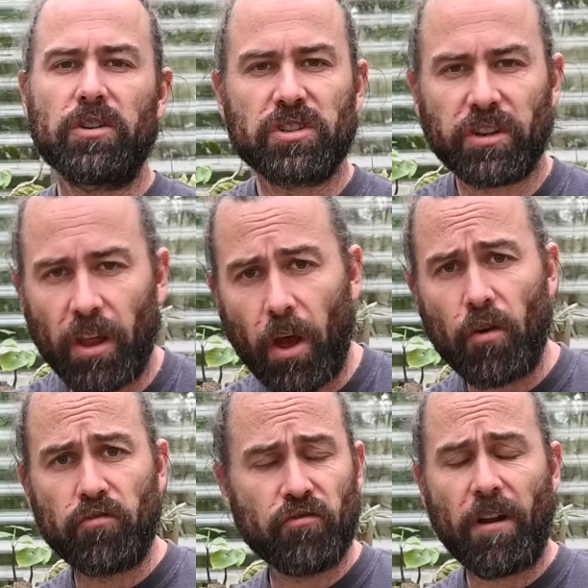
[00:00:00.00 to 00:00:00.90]

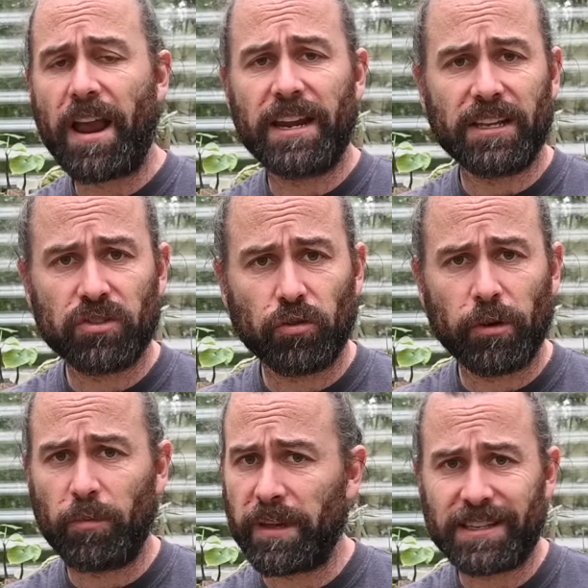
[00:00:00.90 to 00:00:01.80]
slow draining
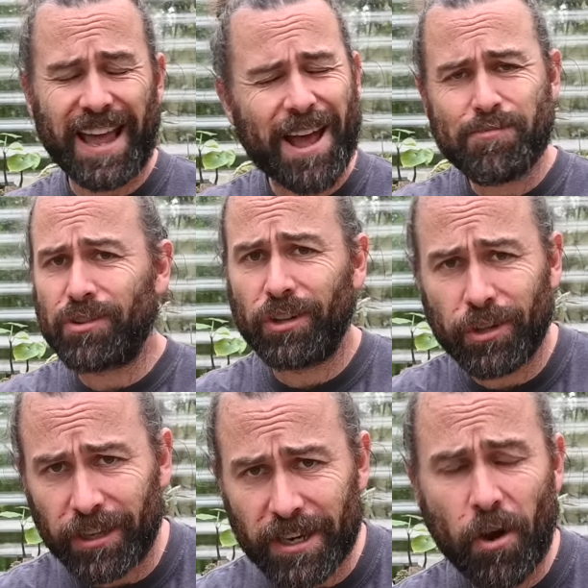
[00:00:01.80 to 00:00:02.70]
soil mix.
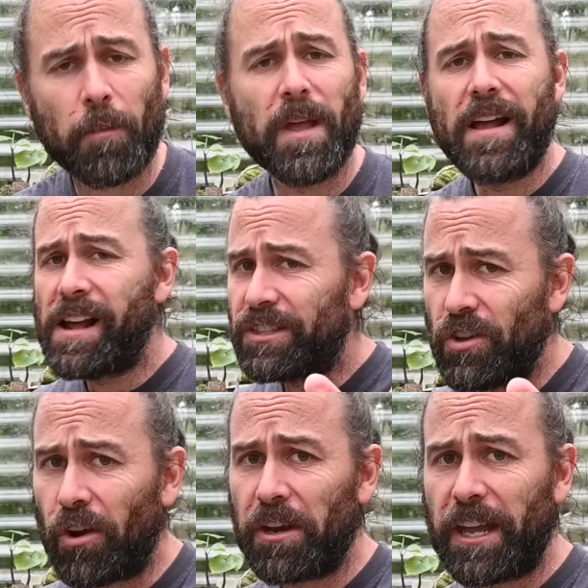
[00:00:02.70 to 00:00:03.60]
Absolutely not. It's
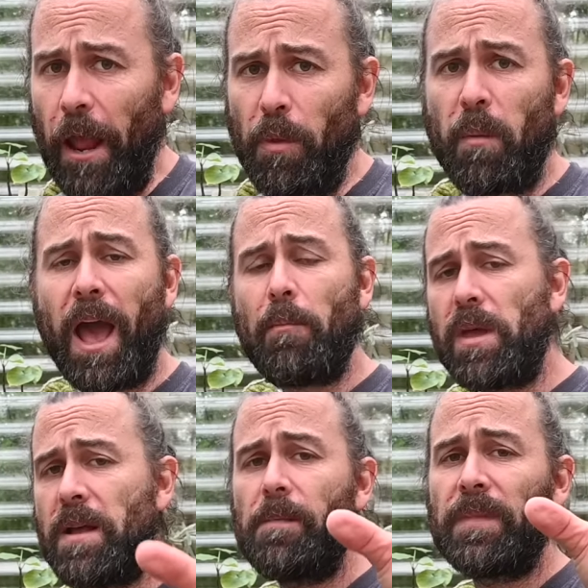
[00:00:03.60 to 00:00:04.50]
not going to keep them
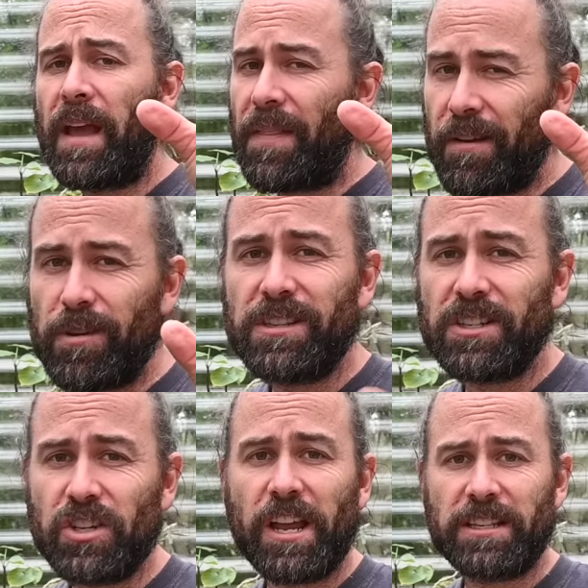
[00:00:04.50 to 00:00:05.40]
happy, and there is the
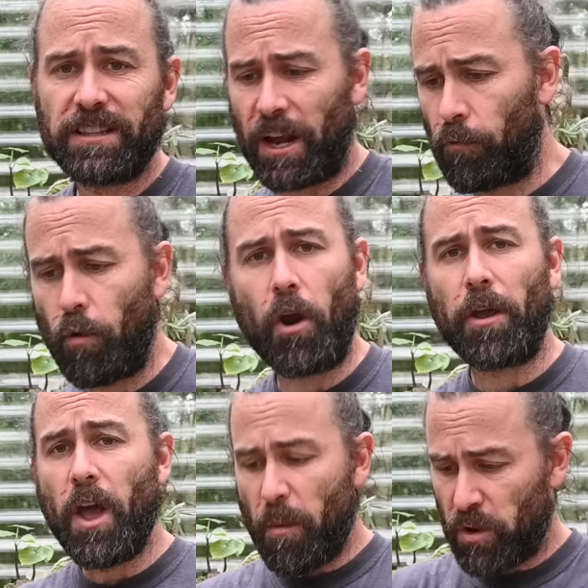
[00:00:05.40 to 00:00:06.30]
chance that they'll rot.
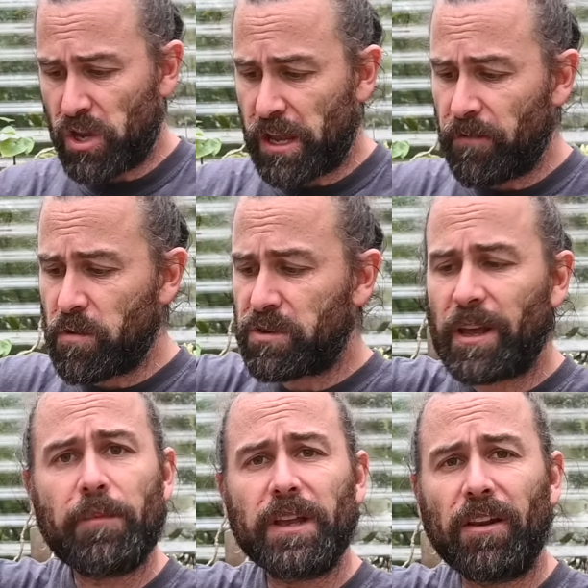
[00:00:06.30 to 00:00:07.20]
But you give them
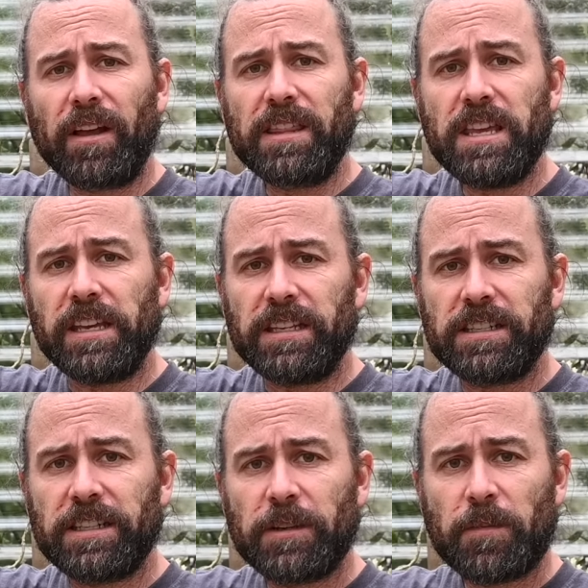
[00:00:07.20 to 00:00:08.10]
something like
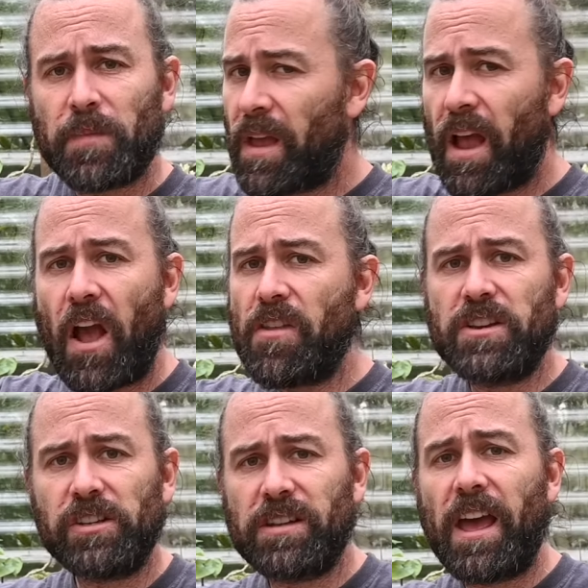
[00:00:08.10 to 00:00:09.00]
this, and they're
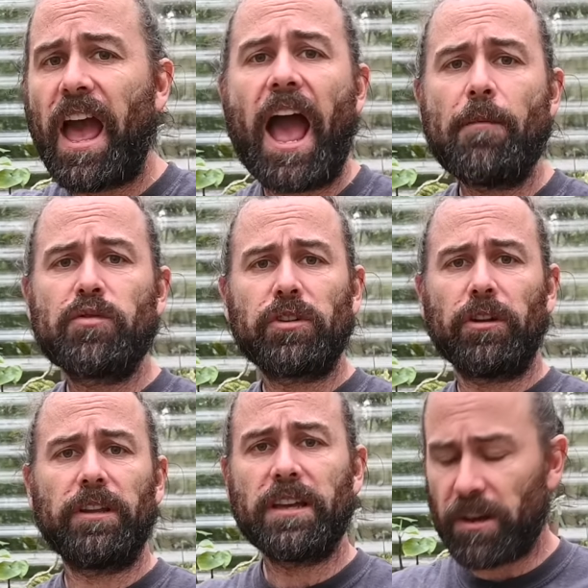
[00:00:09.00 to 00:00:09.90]
just
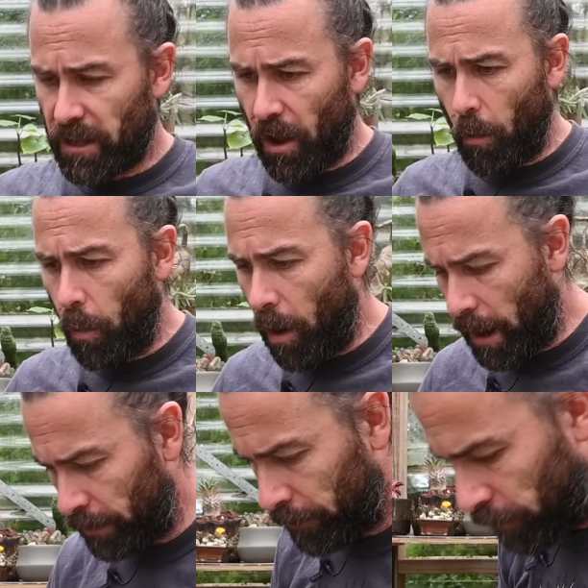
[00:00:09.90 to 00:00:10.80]
absolutely going to go
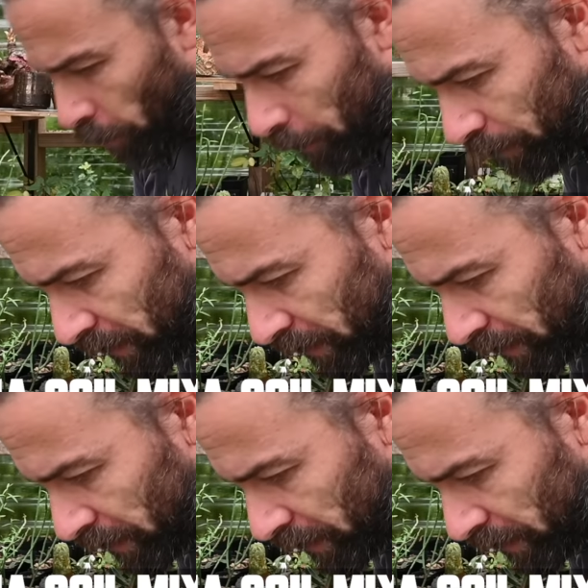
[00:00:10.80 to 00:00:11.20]
wild for it.